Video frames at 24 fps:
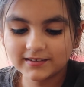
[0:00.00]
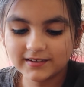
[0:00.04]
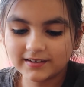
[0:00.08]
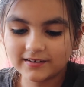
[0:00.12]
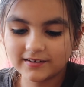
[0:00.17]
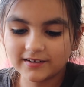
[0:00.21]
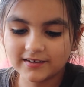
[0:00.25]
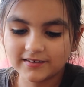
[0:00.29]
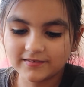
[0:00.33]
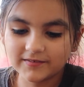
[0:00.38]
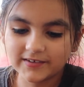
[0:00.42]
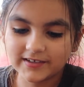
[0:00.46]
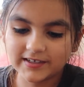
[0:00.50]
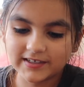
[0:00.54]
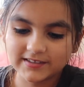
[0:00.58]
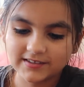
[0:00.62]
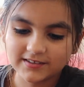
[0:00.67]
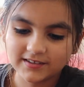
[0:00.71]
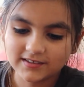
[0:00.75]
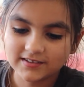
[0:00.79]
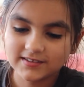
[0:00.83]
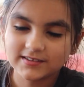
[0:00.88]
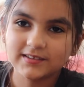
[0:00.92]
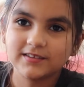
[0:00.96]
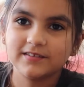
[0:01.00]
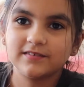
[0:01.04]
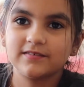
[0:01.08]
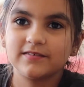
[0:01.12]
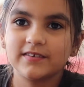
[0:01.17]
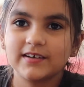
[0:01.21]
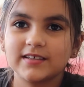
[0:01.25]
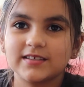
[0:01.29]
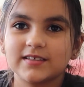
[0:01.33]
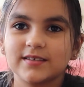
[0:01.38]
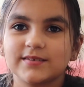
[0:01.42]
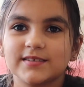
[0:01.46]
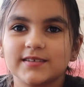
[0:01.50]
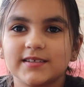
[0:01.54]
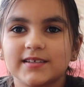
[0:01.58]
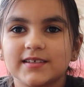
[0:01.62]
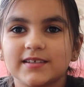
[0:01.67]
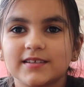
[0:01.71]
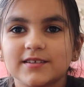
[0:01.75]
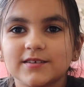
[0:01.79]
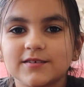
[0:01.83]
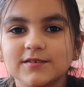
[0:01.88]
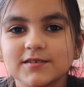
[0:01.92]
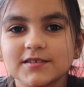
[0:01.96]
when I, when I saw his little face, I was
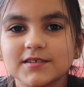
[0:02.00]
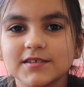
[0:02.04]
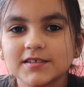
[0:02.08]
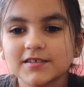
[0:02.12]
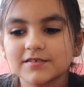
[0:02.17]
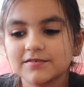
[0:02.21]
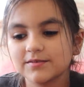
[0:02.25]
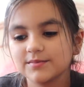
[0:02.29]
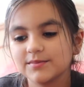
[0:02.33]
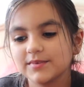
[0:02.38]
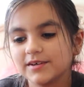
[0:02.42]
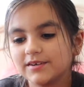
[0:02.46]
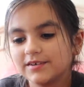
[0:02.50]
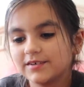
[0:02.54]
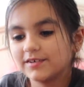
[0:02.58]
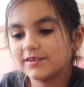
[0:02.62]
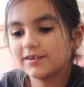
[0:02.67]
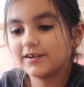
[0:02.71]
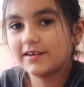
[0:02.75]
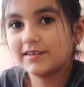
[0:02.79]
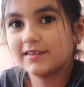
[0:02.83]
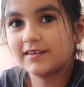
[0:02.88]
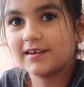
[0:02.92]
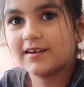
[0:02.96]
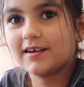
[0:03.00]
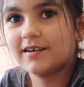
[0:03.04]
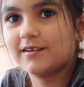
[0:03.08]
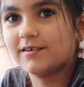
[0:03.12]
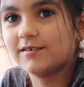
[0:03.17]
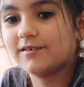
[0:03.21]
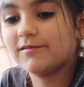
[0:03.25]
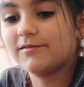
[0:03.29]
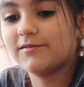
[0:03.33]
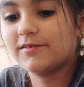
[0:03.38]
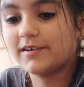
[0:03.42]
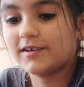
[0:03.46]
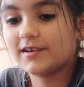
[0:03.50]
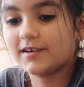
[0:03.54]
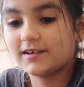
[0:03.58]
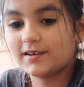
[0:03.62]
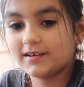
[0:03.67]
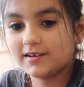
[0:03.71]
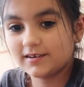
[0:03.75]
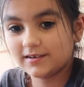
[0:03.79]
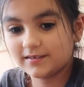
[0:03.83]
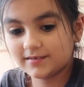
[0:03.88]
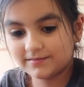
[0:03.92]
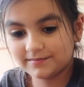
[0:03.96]
like, those look familiar. I think I know what we're
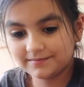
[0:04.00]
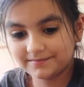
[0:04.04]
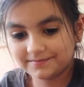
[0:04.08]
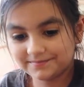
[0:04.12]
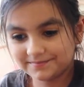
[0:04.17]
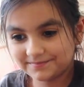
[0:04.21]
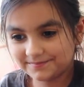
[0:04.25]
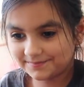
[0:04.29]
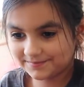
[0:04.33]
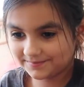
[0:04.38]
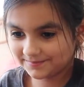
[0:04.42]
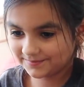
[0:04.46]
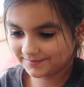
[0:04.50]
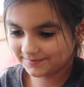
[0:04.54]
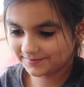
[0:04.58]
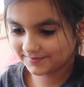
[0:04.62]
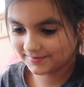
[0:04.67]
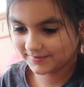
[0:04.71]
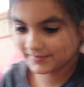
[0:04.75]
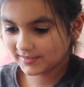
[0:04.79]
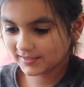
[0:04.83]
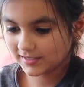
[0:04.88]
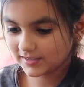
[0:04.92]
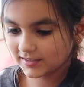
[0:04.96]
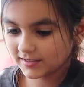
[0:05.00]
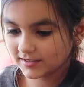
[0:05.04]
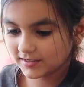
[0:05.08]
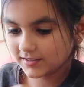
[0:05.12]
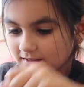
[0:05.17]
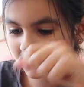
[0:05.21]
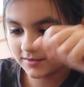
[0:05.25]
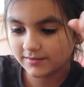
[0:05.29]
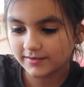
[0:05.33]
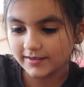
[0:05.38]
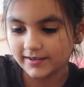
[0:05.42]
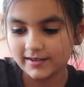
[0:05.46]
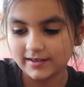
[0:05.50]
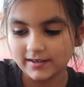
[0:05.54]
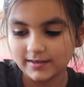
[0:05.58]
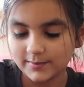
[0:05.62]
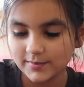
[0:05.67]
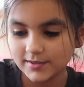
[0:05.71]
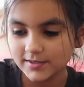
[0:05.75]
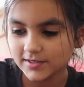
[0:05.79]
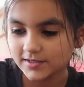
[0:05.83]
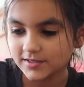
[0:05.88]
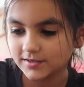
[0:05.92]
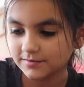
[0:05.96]
getting. So yeah, let me
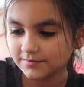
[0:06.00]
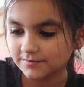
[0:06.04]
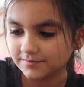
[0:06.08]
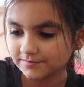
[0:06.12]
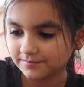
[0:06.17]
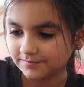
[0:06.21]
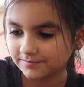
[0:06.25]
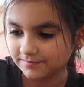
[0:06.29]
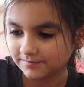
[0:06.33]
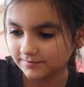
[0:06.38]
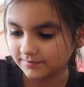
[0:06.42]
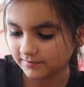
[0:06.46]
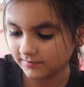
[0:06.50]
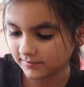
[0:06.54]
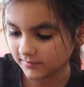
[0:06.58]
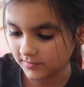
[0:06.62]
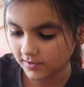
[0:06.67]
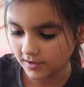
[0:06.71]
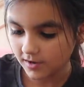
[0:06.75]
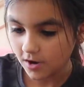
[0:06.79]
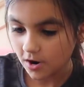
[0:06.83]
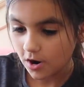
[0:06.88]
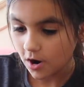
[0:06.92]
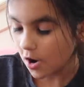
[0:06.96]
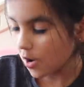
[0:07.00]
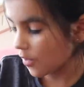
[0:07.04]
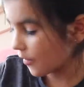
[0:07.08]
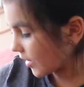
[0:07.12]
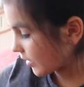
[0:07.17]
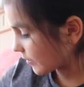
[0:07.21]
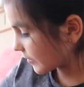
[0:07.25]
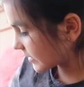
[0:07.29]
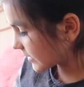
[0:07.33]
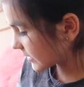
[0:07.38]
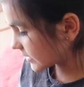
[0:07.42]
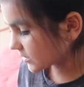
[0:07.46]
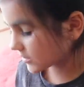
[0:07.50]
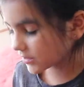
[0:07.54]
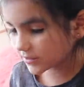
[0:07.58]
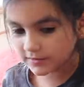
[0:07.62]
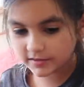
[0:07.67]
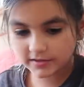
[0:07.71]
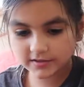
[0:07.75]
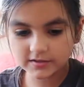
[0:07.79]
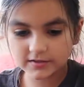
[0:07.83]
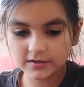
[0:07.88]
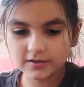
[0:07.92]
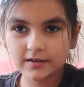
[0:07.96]
just. Oh wait, we didn't do
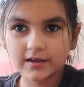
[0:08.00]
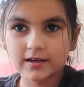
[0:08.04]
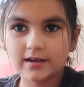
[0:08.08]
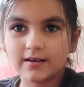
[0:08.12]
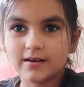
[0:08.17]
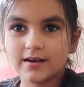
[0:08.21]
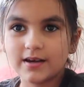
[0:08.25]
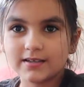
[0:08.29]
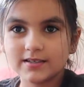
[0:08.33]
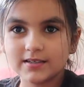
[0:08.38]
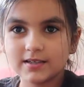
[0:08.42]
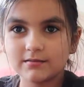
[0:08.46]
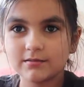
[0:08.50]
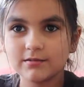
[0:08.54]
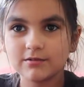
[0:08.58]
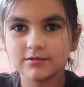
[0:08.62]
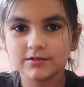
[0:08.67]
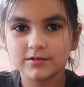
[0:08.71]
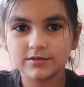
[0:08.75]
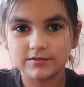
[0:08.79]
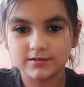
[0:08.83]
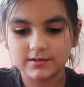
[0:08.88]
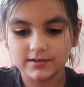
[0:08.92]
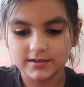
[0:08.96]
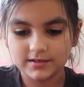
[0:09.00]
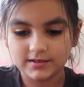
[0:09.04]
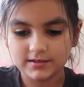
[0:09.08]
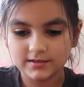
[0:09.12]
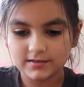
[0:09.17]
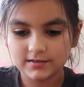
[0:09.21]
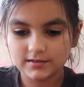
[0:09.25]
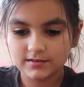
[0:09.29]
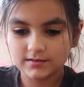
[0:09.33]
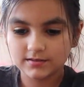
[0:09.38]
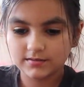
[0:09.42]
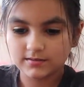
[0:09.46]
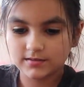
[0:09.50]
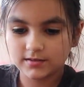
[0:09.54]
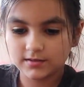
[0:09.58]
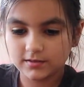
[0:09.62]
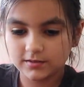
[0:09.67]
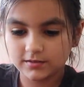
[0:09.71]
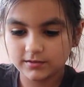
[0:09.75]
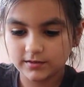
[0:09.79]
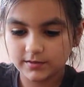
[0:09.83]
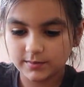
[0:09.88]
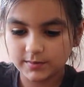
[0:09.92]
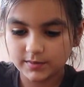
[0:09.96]
this. Okay, I said we would do these. So let